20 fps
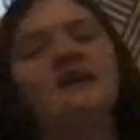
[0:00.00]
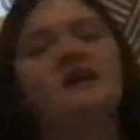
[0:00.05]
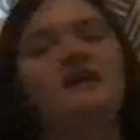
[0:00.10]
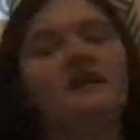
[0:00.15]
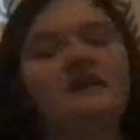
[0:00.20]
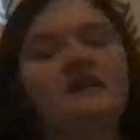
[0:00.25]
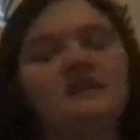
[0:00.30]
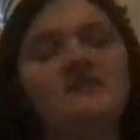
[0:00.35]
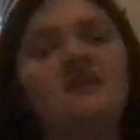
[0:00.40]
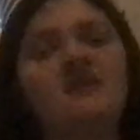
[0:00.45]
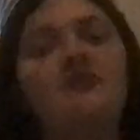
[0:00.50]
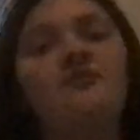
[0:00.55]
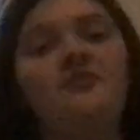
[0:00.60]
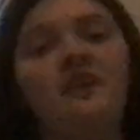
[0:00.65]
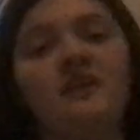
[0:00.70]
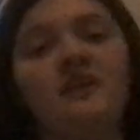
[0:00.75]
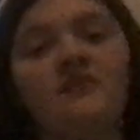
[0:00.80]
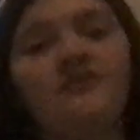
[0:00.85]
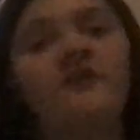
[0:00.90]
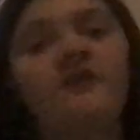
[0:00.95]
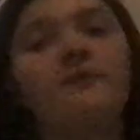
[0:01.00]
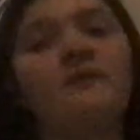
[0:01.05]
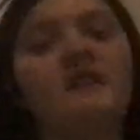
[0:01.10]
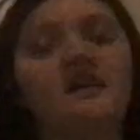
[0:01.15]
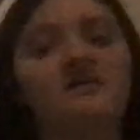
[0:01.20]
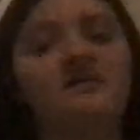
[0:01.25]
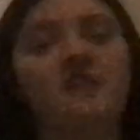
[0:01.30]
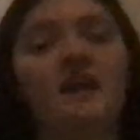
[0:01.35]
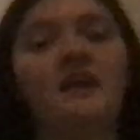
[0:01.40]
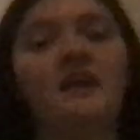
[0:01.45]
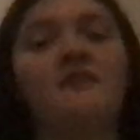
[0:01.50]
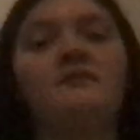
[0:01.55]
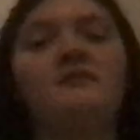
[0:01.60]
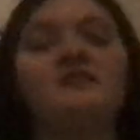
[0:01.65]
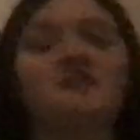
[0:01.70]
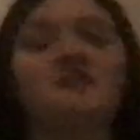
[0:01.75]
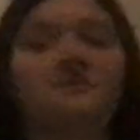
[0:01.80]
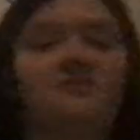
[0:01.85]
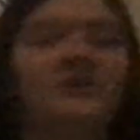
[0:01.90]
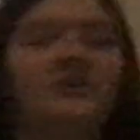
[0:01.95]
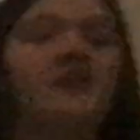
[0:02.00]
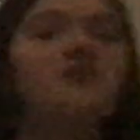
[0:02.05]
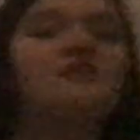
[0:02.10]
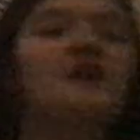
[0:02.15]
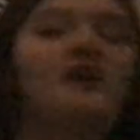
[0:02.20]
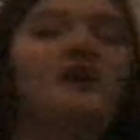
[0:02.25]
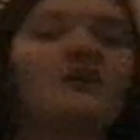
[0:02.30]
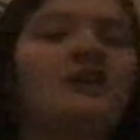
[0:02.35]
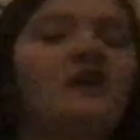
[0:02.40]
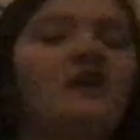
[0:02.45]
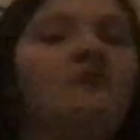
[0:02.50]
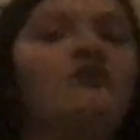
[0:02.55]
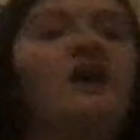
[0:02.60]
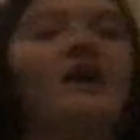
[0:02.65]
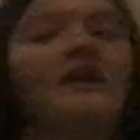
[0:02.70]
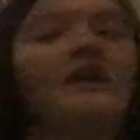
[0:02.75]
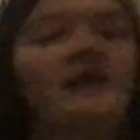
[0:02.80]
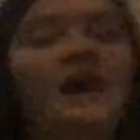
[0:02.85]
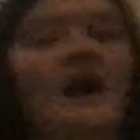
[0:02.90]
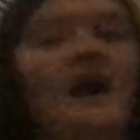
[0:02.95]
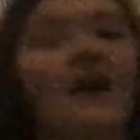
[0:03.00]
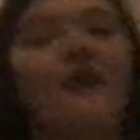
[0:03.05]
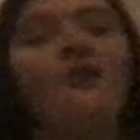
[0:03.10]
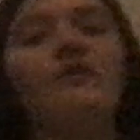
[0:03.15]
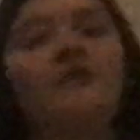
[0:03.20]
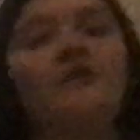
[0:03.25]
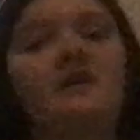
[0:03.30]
Is defeated. If you believe the enemy is defeated, shout out right now.